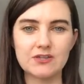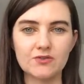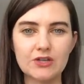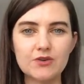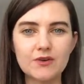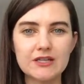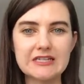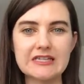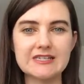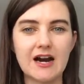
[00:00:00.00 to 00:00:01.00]
Only you can
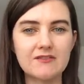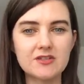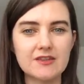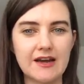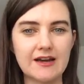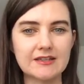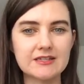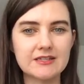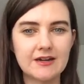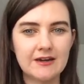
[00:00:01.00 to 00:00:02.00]
discover
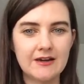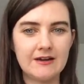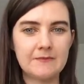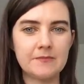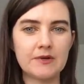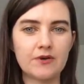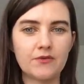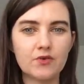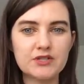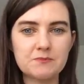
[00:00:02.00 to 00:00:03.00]
that. There are,
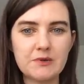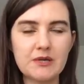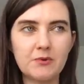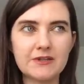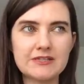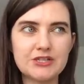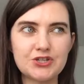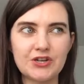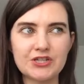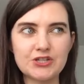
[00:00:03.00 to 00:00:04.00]
of course, people and
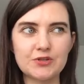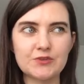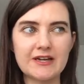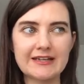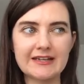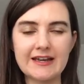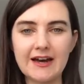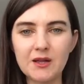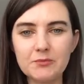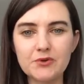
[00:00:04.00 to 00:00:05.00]
situations that can
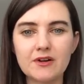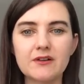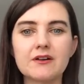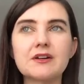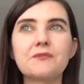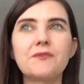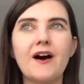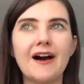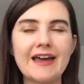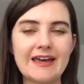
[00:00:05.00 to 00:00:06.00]
help you
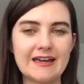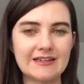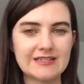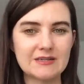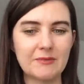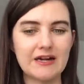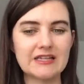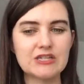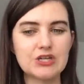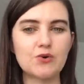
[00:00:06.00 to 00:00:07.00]
clarify it, but
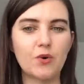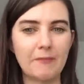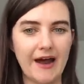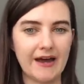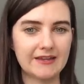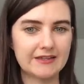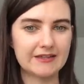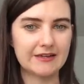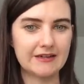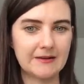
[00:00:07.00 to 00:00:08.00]
it's your path.
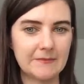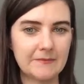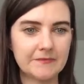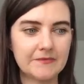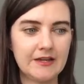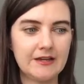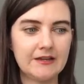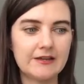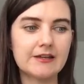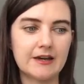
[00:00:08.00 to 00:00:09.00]

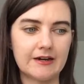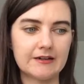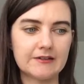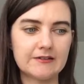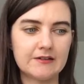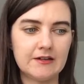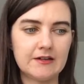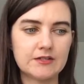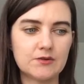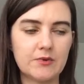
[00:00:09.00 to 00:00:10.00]
Yeah,
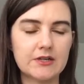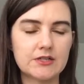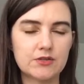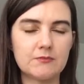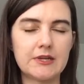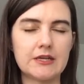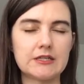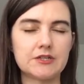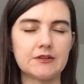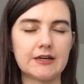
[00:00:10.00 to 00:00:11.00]
so we are zooming
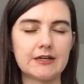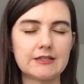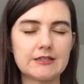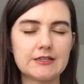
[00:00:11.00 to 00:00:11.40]
into that.